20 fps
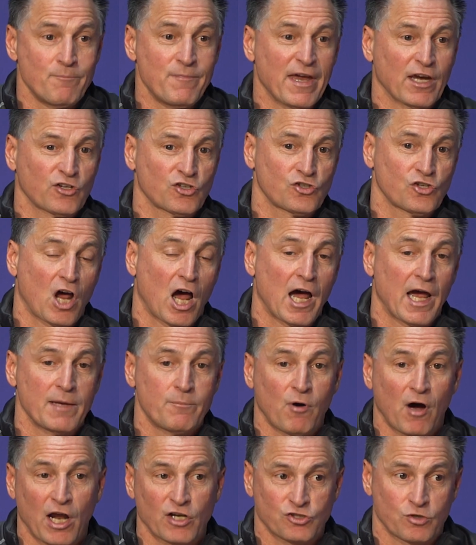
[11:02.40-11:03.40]
mixed Ty
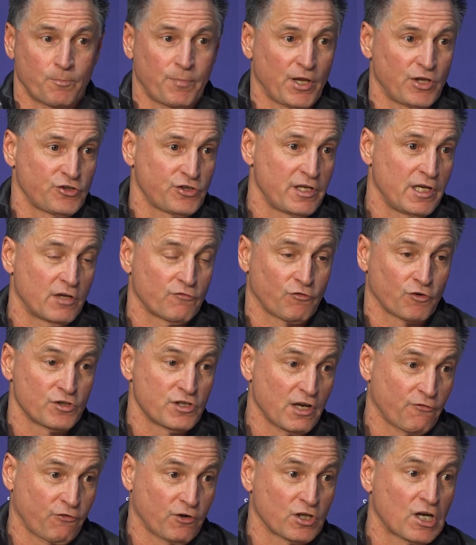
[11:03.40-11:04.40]
Pochopinski in for
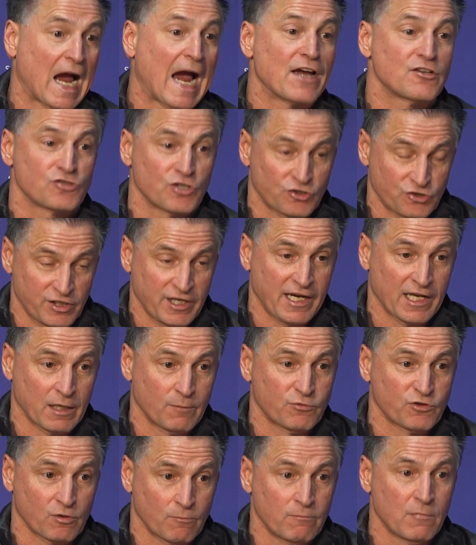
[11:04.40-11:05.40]
different guys just to get
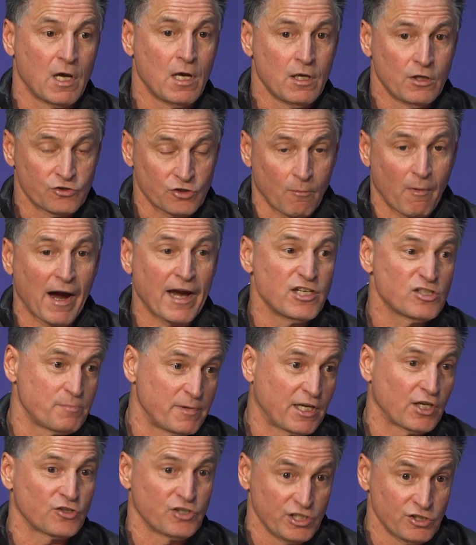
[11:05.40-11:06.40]
him some ice
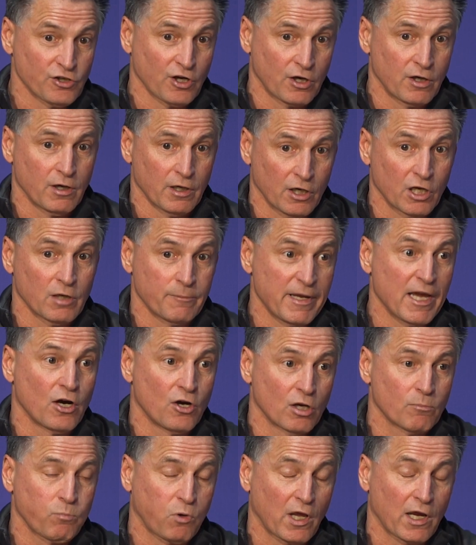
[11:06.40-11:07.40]
because he's going to be a
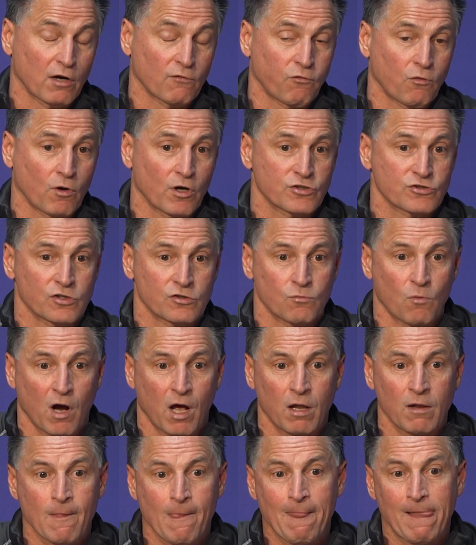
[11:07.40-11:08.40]
good player for us as
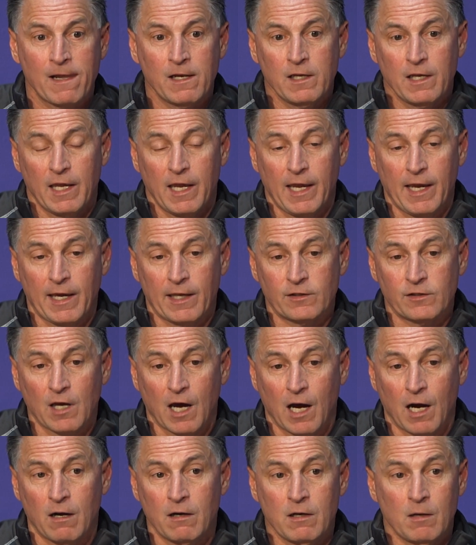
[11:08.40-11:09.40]
well.
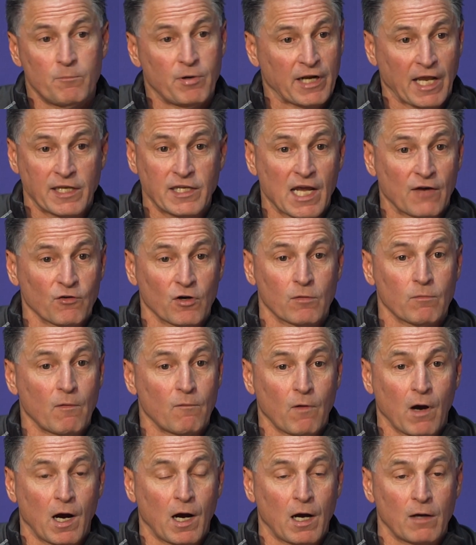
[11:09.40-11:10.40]
But I never
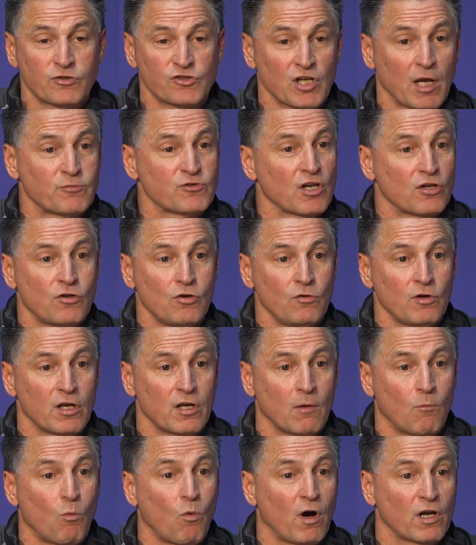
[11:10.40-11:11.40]

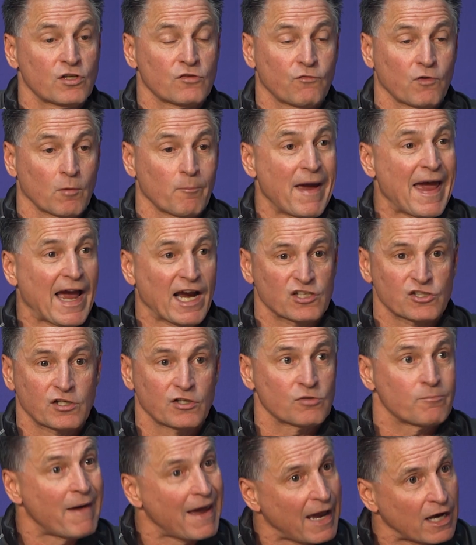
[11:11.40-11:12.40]
substituted him once for Max
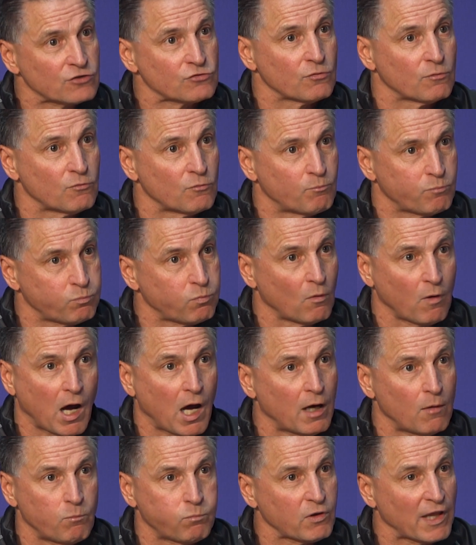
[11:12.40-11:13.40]
because Max
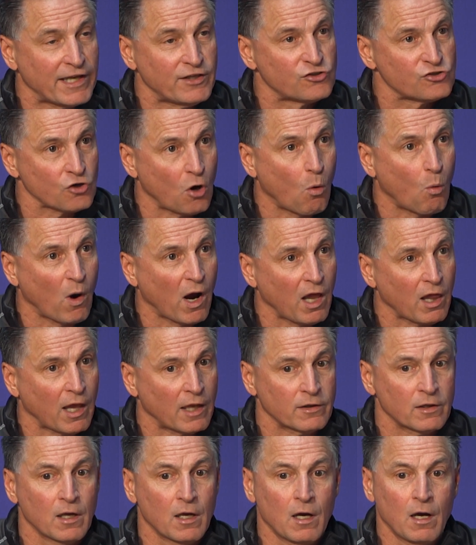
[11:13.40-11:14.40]
played so
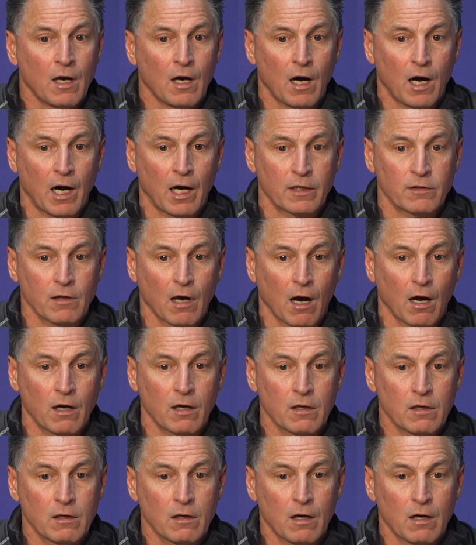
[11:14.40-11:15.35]
well on